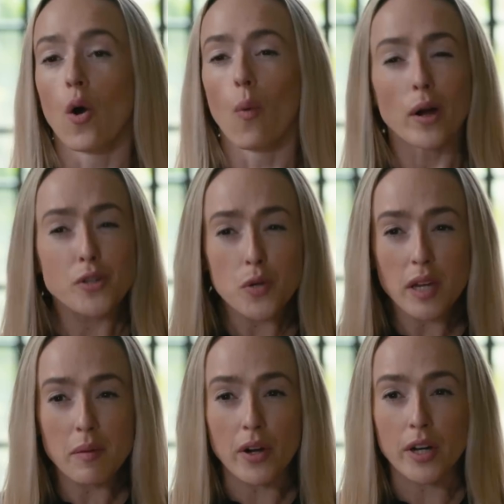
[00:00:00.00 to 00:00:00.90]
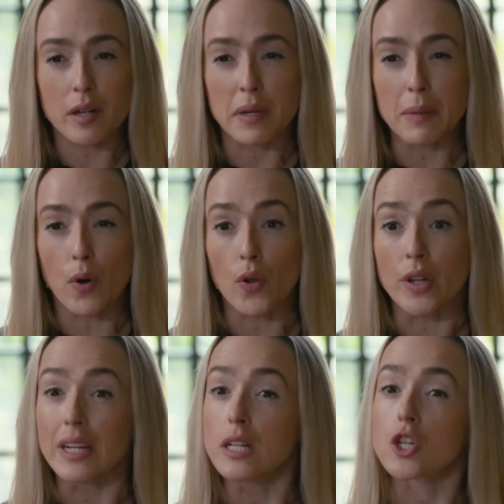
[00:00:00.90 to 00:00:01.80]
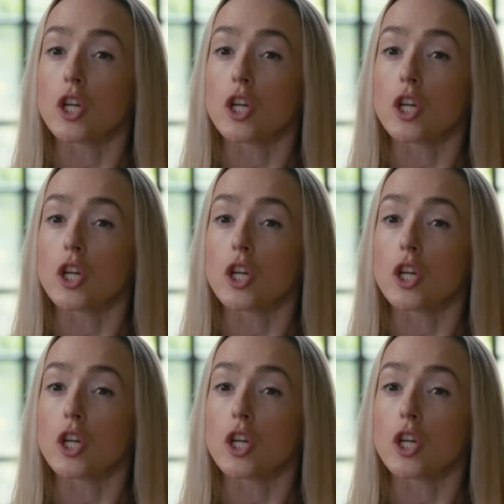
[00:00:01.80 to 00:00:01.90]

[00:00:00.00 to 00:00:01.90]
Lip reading: What do the American people need to